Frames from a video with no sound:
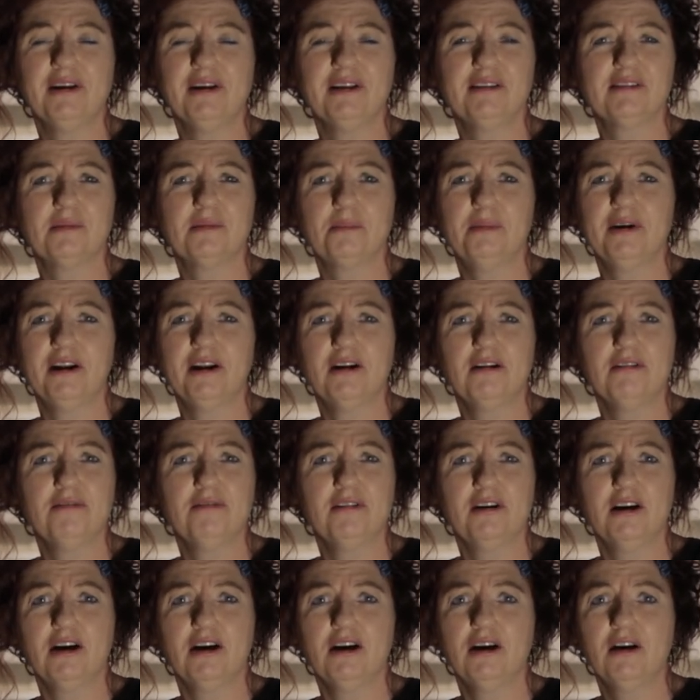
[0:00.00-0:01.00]
It's a bit of
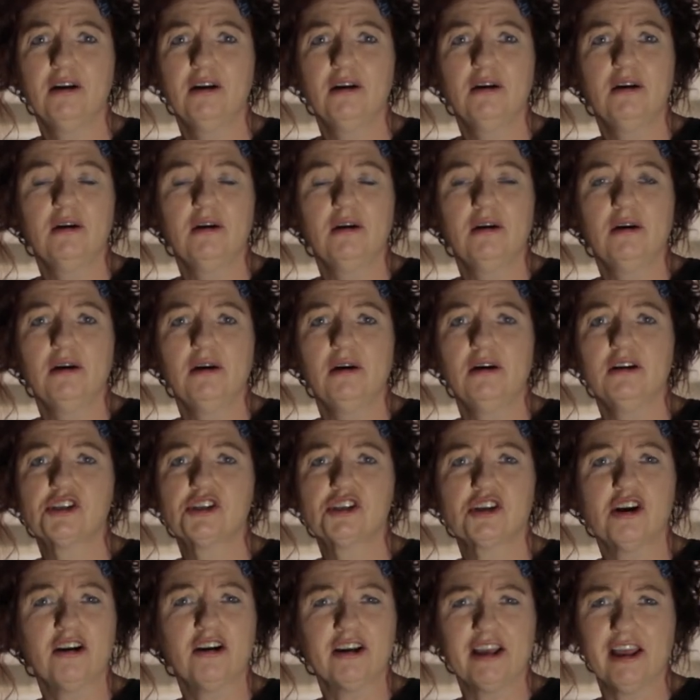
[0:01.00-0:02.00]
a, a
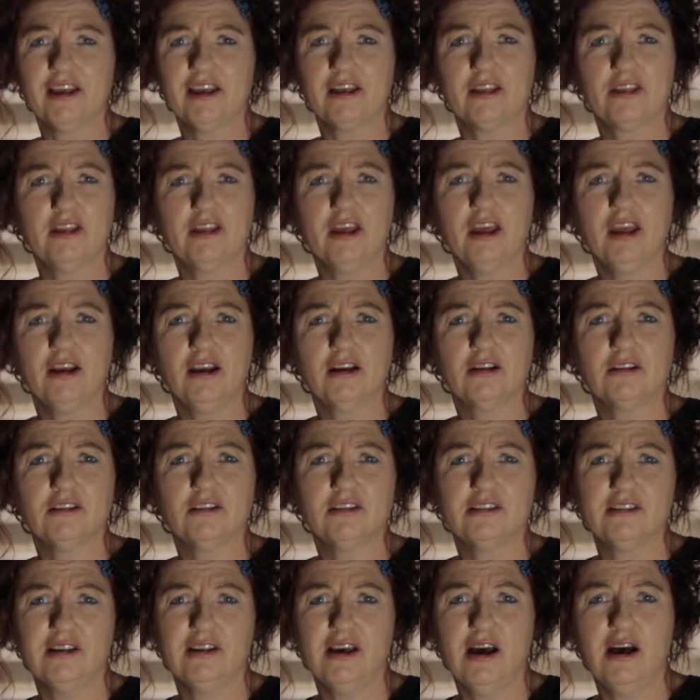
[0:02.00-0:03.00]
shocking thing
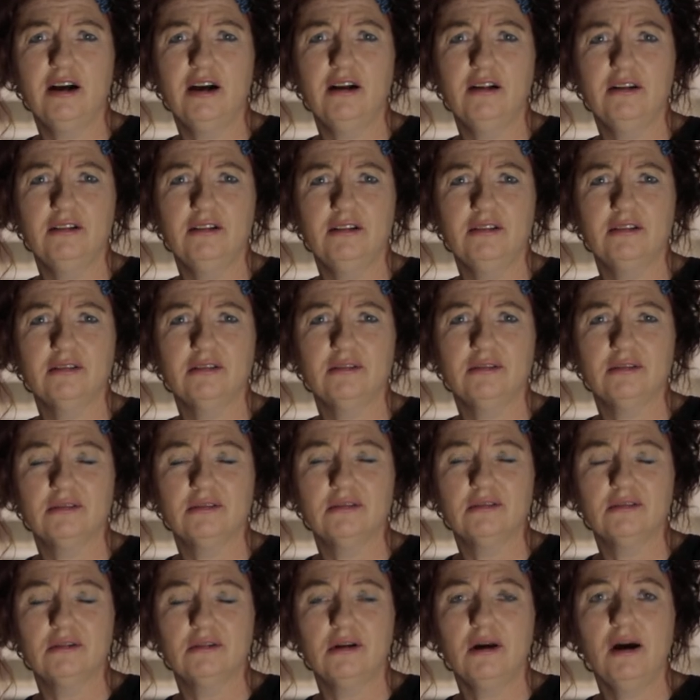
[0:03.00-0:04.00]
to sell
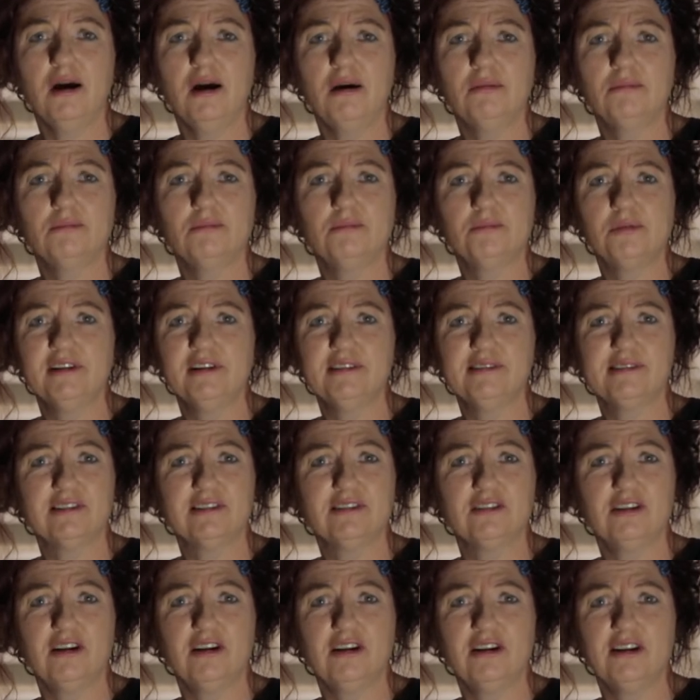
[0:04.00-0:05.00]
um,
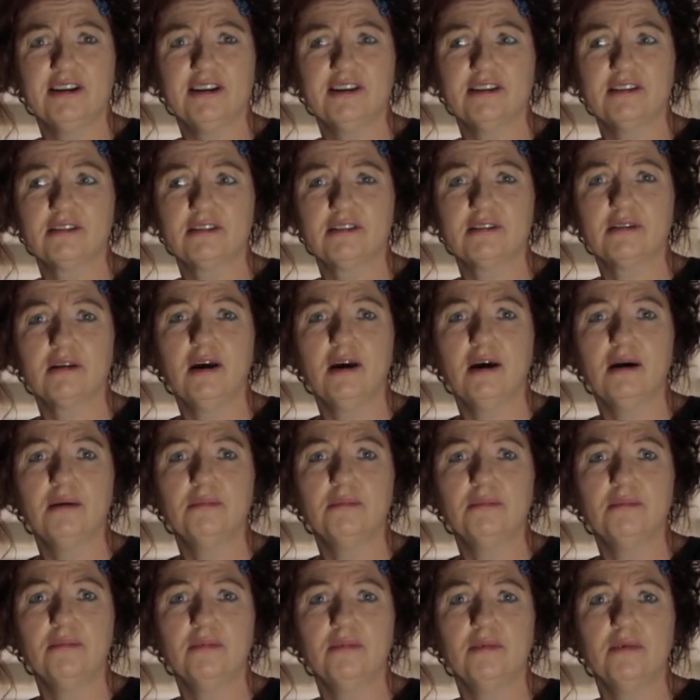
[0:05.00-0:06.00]
printed dollars
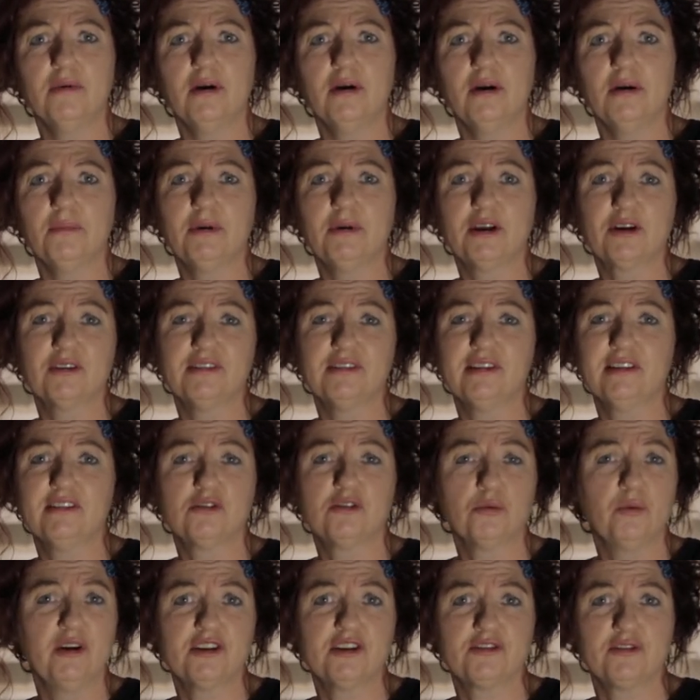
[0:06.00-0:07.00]
um, because
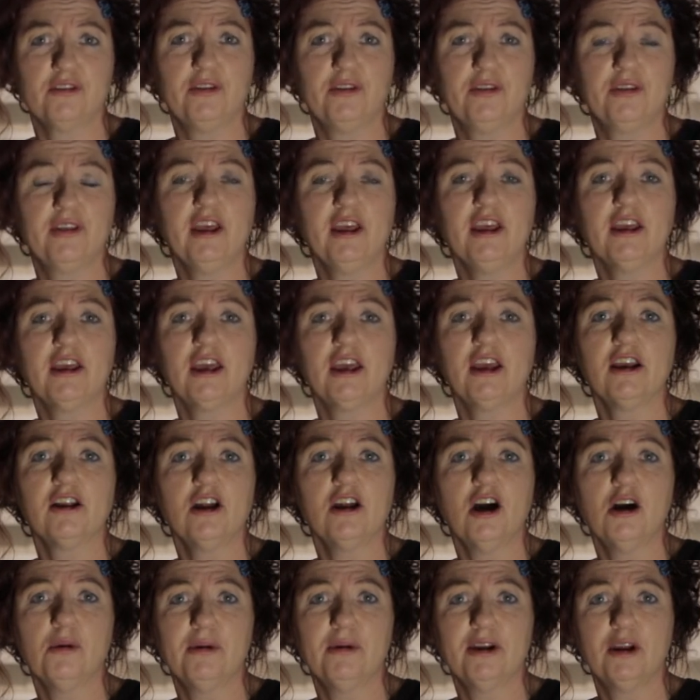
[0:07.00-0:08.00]
it's wishful thinking.
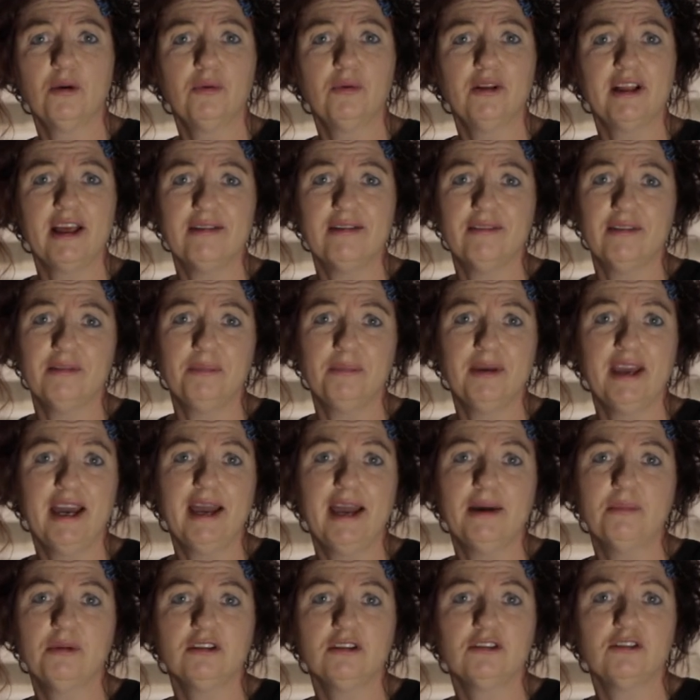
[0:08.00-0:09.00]
Nobody will ever be
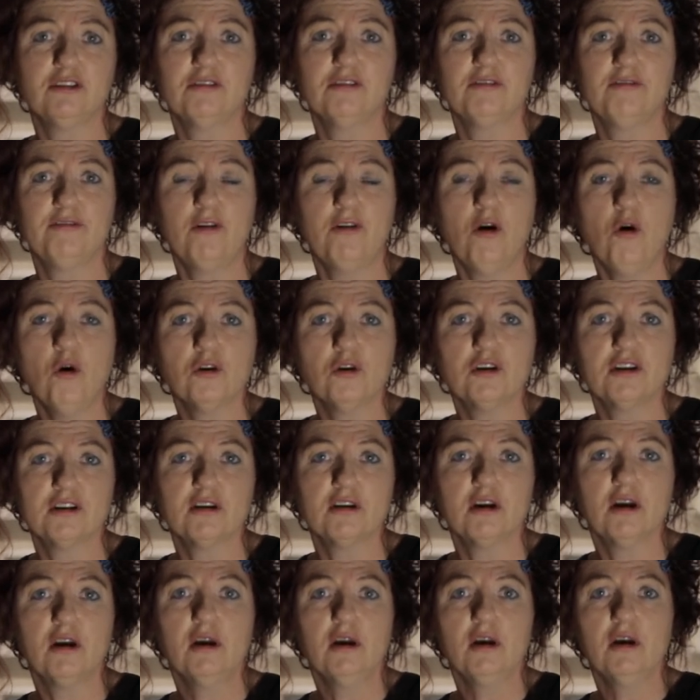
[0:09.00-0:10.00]
able to afford
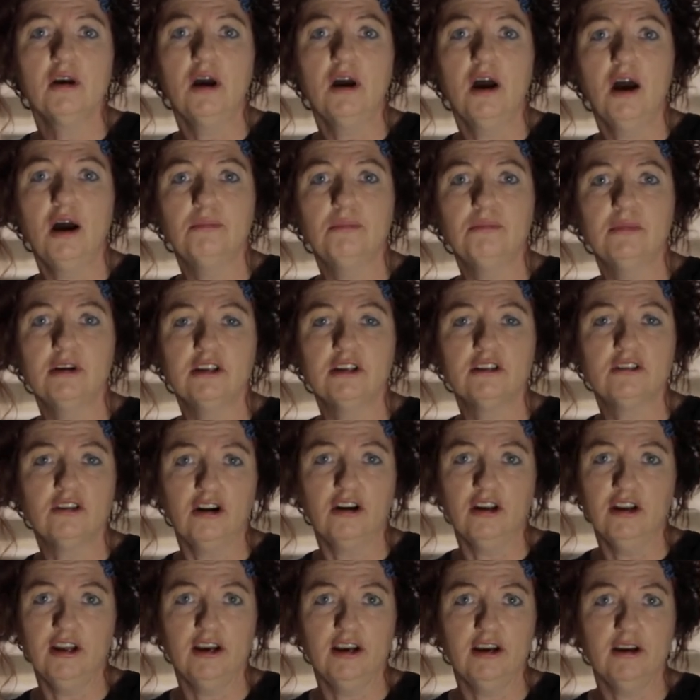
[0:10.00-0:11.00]
um, a
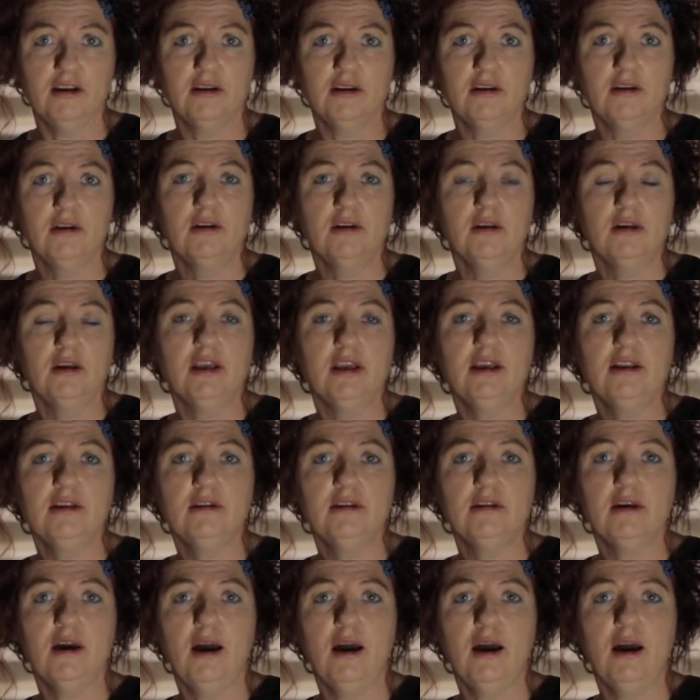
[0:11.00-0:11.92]
dollar in.